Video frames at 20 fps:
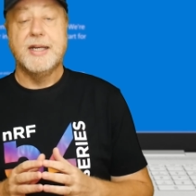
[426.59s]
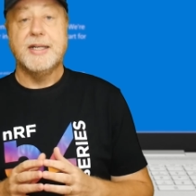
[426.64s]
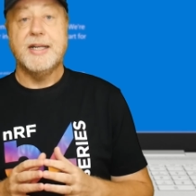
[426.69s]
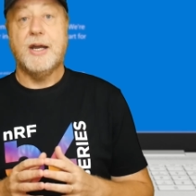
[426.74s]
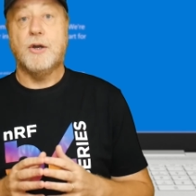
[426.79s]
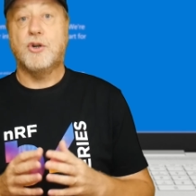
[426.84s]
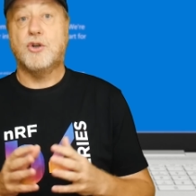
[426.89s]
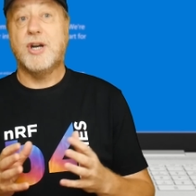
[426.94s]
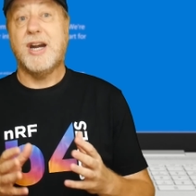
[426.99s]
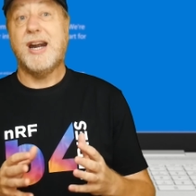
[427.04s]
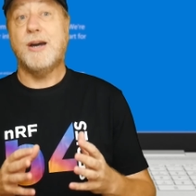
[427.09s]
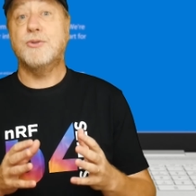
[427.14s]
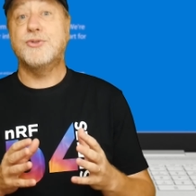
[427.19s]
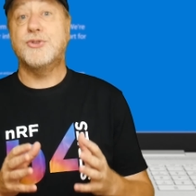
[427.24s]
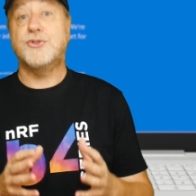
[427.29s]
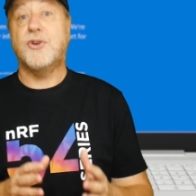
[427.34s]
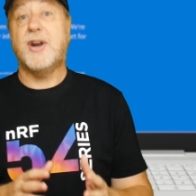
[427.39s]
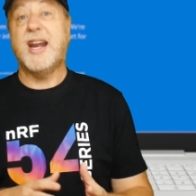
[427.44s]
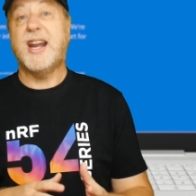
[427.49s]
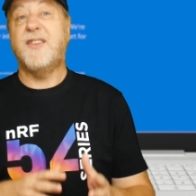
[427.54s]
Now,
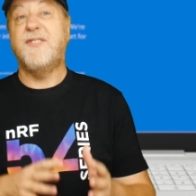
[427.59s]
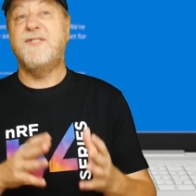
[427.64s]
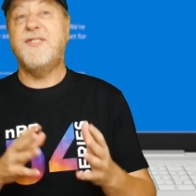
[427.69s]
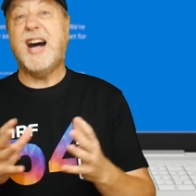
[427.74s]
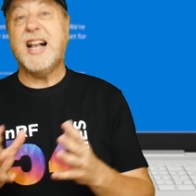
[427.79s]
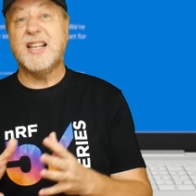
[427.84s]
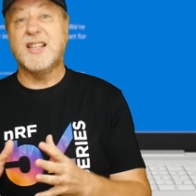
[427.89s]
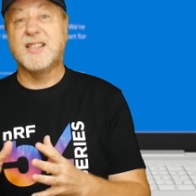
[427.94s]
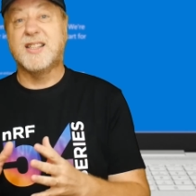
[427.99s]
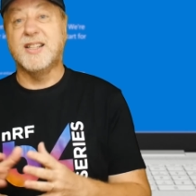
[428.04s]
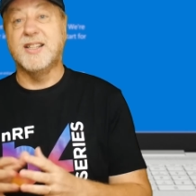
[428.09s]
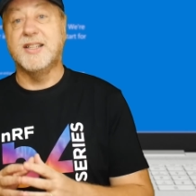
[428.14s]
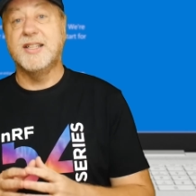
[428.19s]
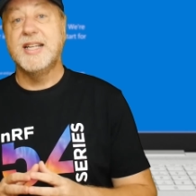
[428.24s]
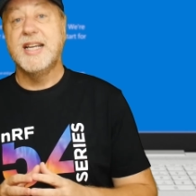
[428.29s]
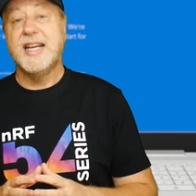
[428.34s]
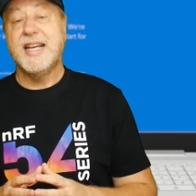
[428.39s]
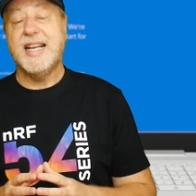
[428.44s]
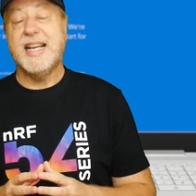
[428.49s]
CrowdStrike Falcon